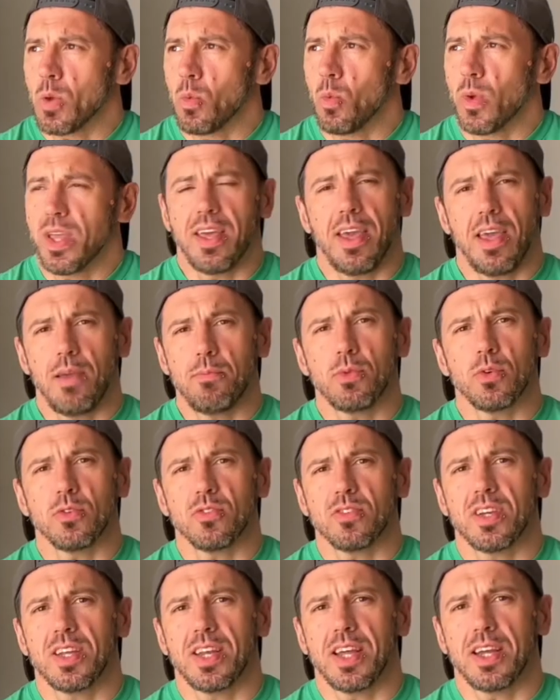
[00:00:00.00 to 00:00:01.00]
We keep those
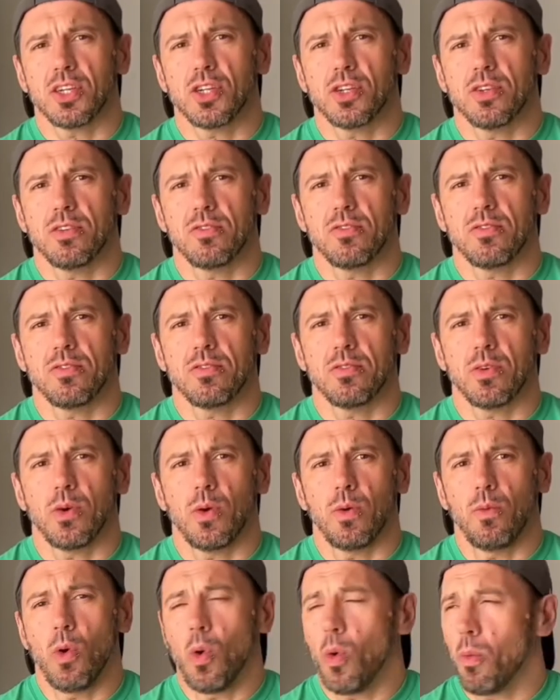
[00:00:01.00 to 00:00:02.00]
connections
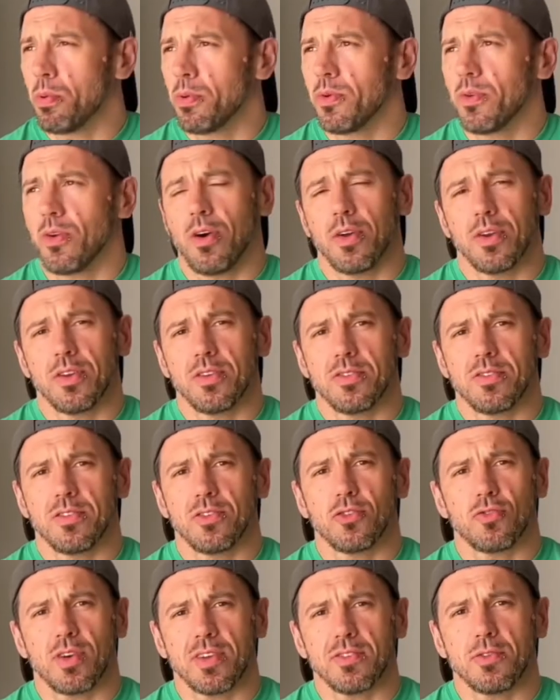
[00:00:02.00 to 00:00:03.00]
open, honest,
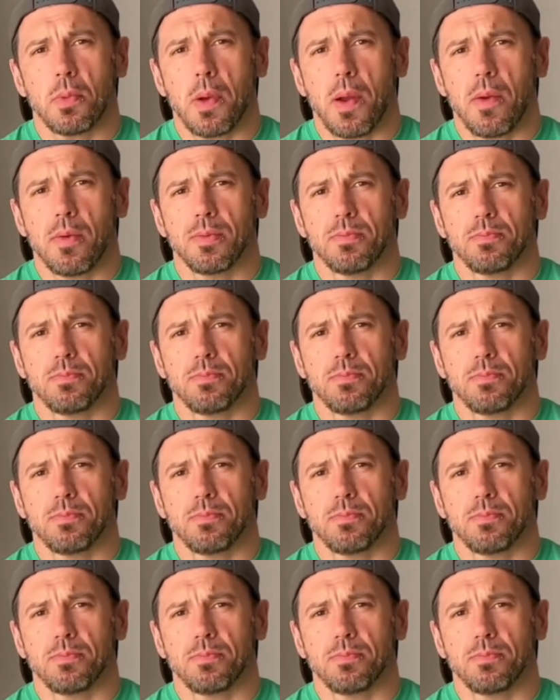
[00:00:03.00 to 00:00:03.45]
and transparent